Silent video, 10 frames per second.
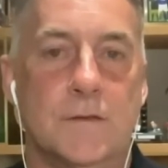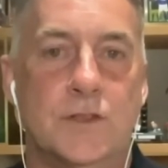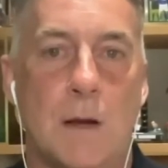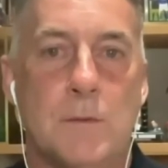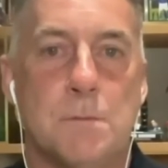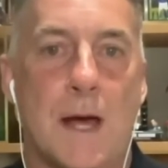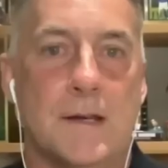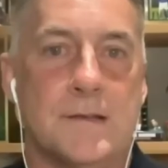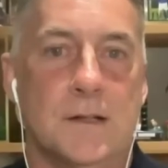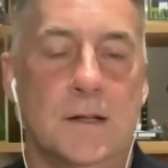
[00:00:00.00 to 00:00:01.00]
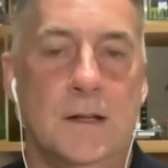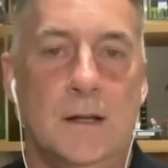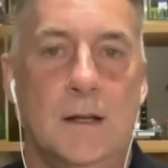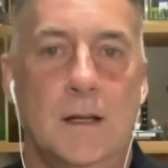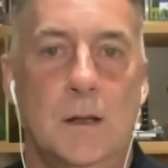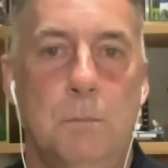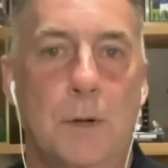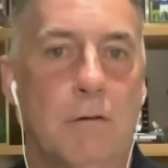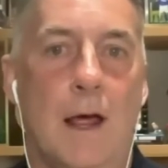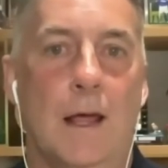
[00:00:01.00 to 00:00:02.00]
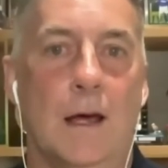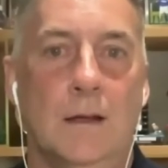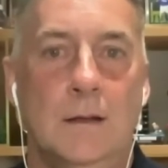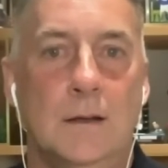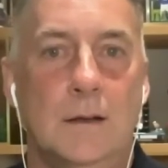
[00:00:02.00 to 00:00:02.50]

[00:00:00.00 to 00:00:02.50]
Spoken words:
of James Maddison, Barella,